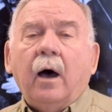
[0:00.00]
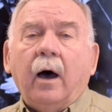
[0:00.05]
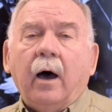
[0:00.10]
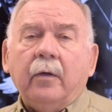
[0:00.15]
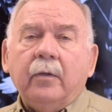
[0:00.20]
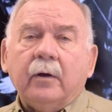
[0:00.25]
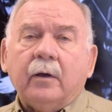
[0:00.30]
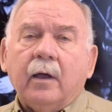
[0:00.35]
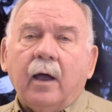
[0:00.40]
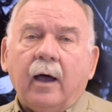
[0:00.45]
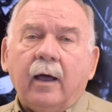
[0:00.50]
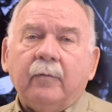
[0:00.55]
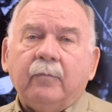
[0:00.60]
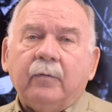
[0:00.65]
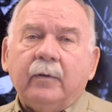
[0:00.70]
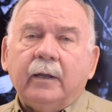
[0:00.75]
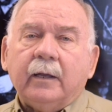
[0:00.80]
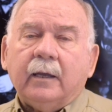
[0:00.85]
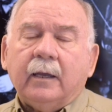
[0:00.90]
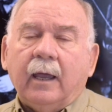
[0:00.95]
Other
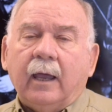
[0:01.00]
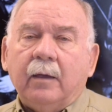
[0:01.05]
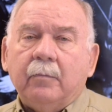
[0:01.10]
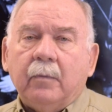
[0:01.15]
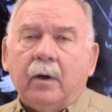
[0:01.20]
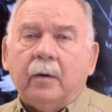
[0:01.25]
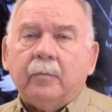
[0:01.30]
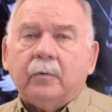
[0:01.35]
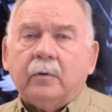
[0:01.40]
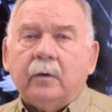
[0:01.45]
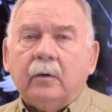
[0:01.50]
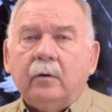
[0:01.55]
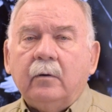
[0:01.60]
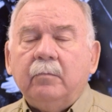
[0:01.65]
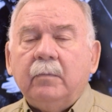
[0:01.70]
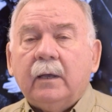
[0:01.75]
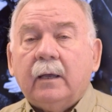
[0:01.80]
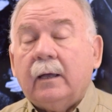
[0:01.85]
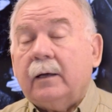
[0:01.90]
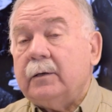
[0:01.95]
conflict came up too
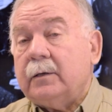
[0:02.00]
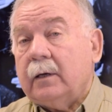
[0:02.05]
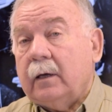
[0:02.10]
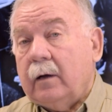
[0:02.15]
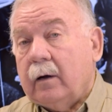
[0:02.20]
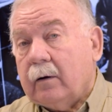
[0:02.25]
because the